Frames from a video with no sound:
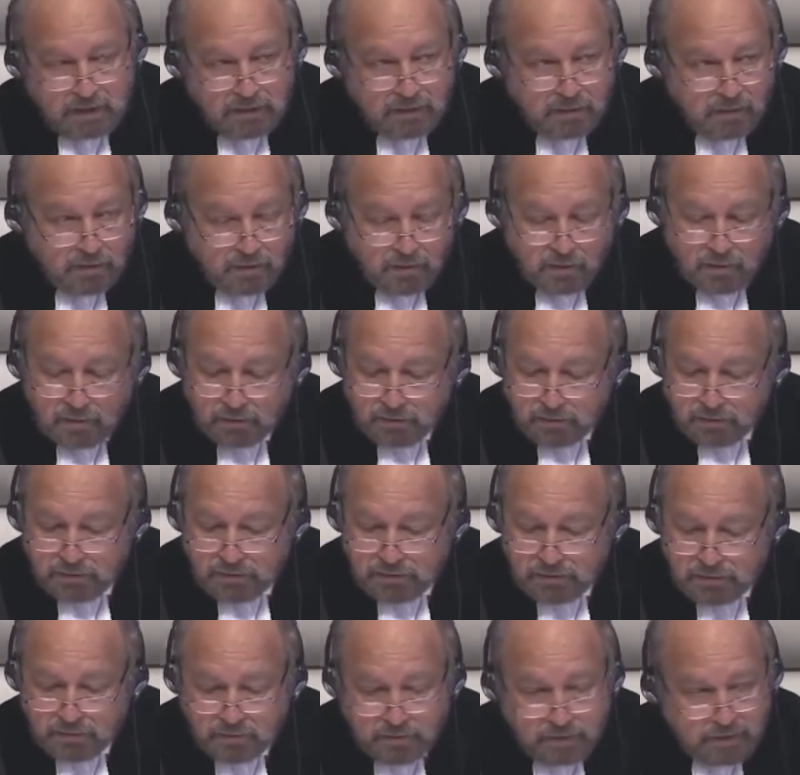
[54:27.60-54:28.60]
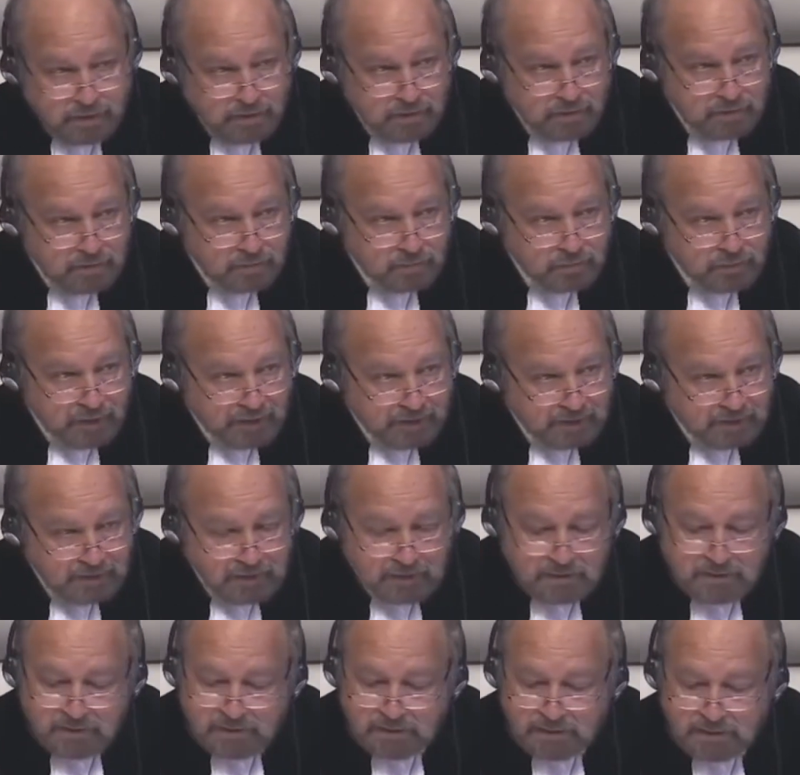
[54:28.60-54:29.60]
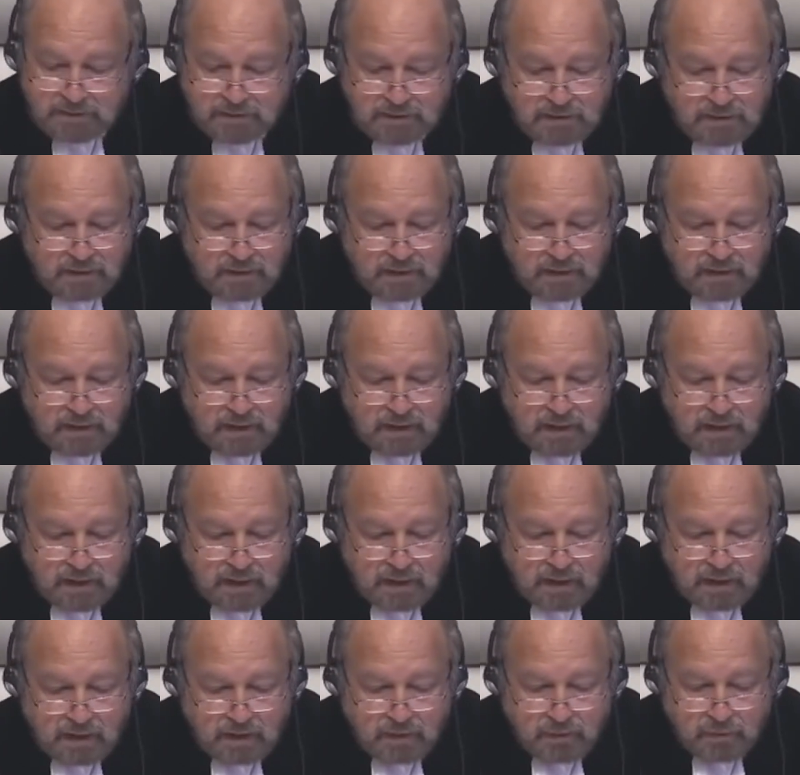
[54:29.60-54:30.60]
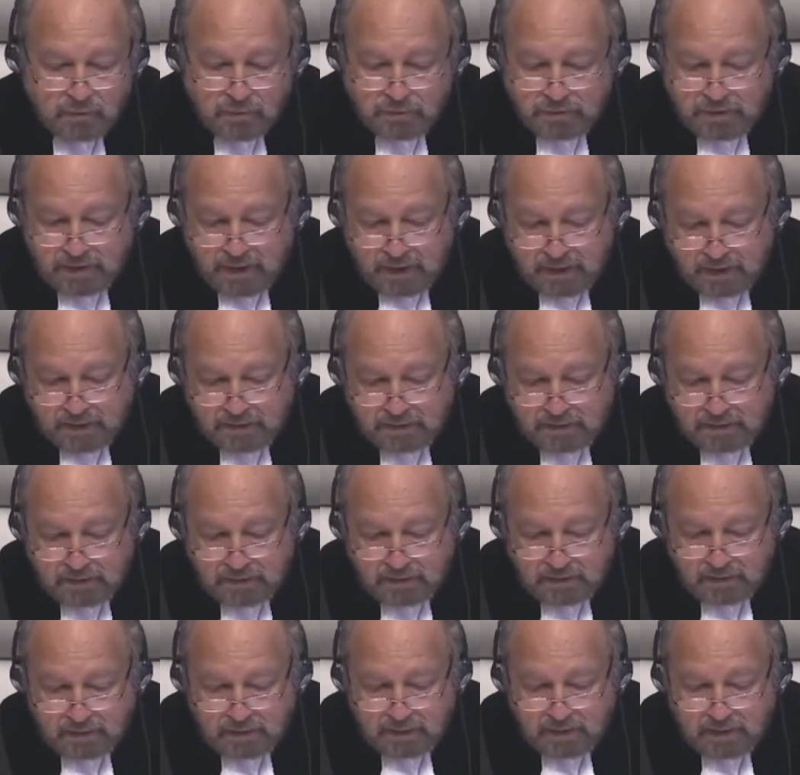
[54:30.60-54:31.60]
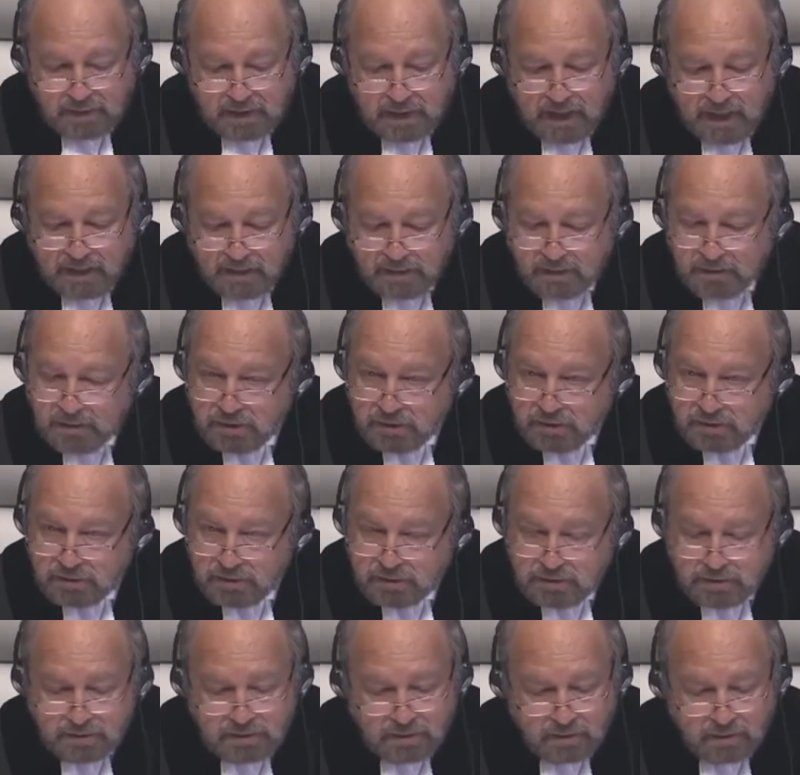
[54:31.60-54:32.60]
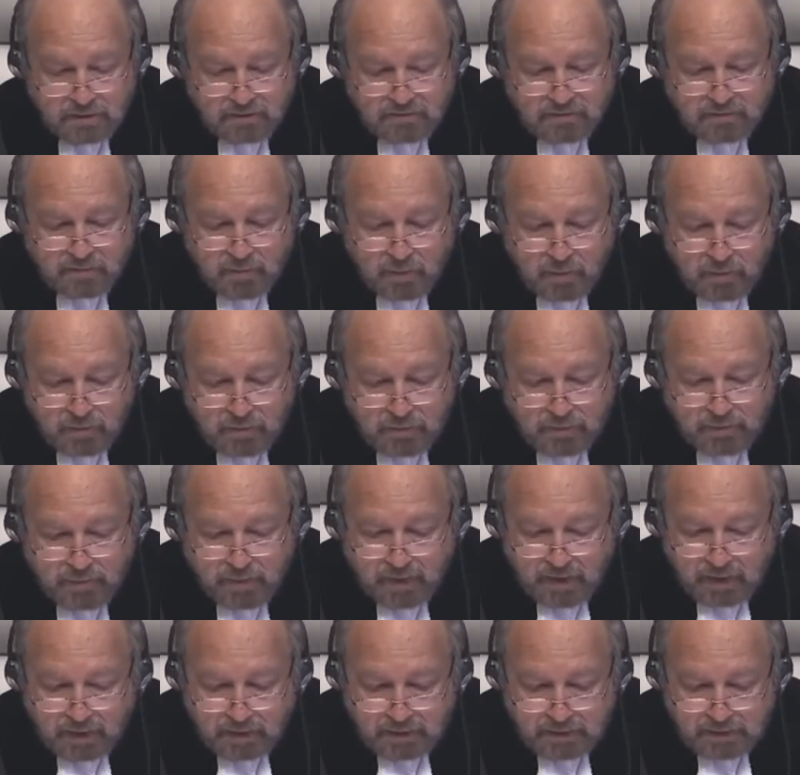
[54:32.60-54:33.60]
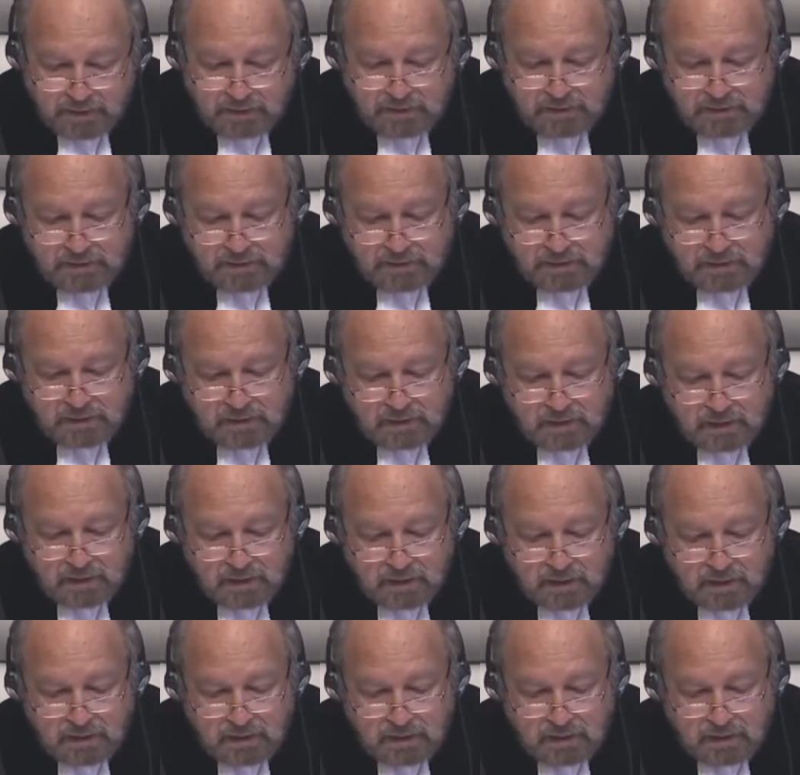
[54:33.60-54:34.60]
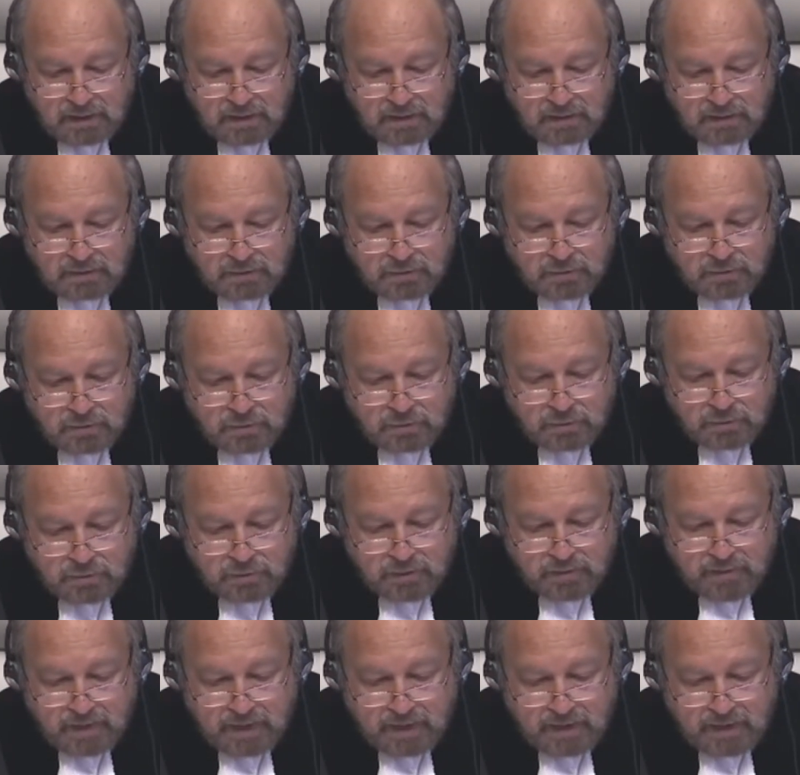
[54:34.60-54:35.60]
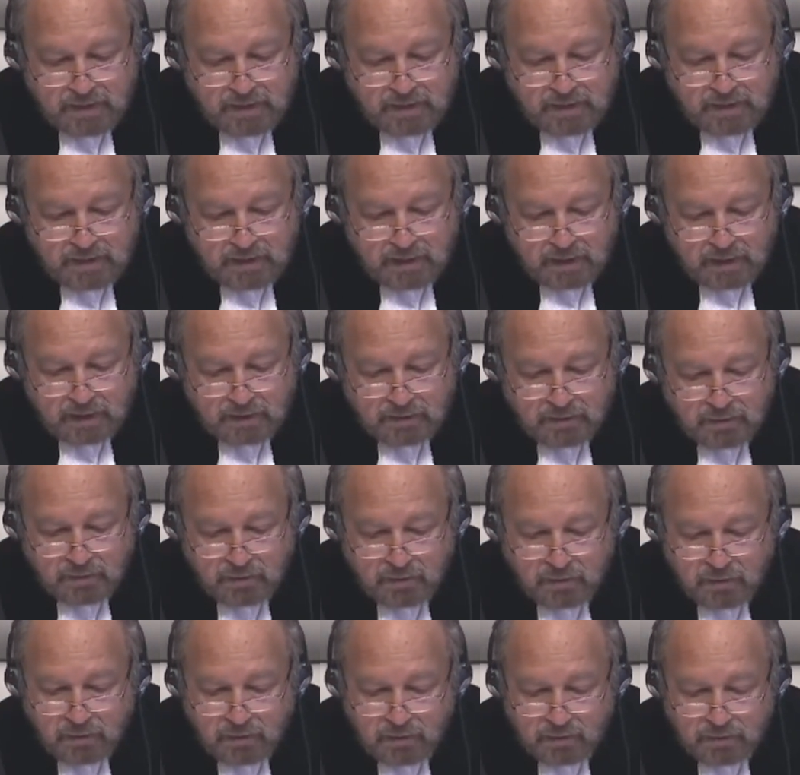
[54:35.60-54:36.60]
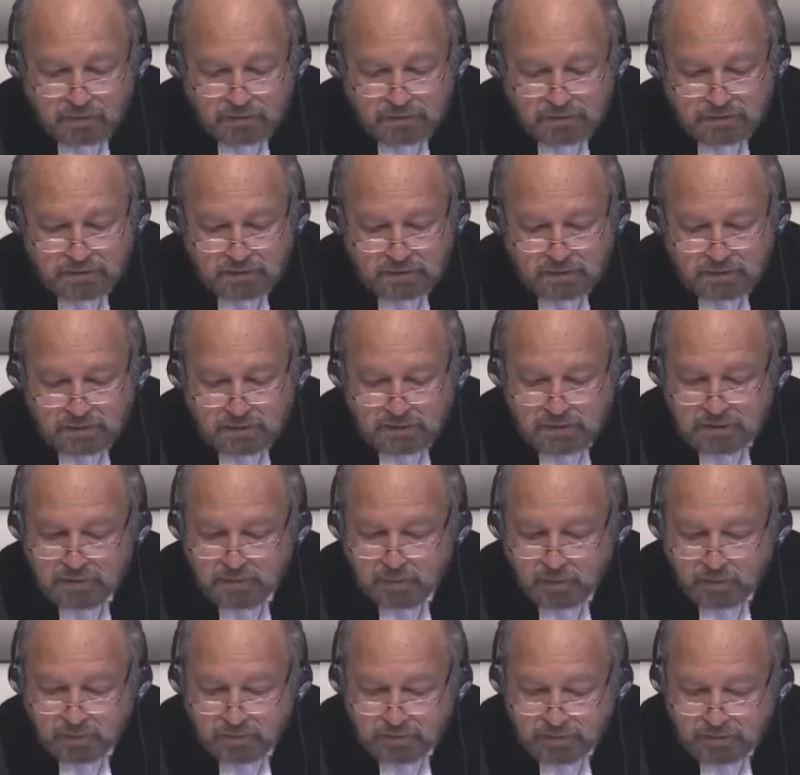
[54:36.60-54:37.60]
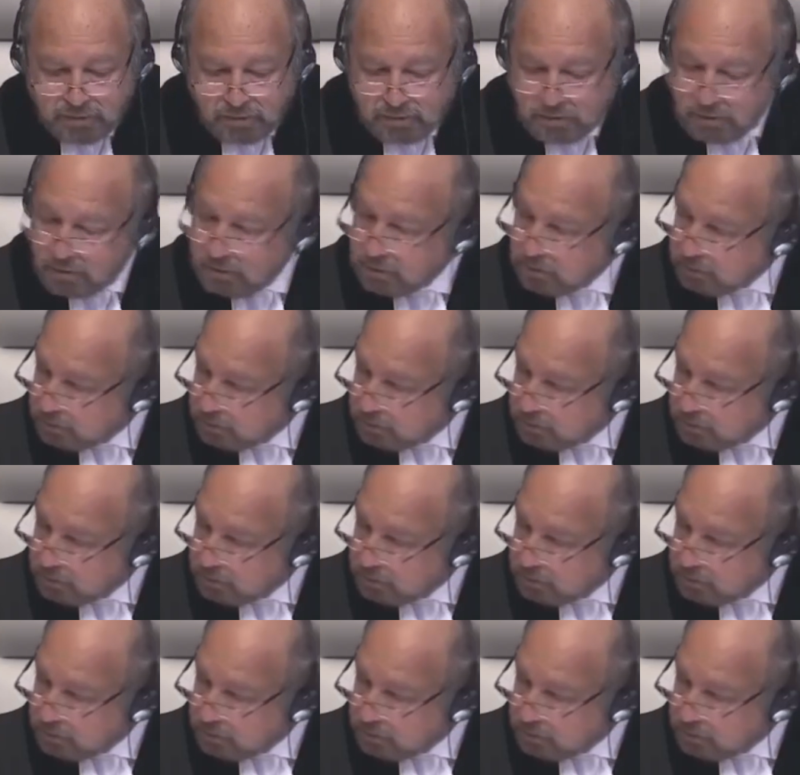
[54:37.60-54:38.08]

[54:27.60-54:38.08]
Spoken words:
In accordance with practice, I would ask the agents of both parties to remain at the court's disposal.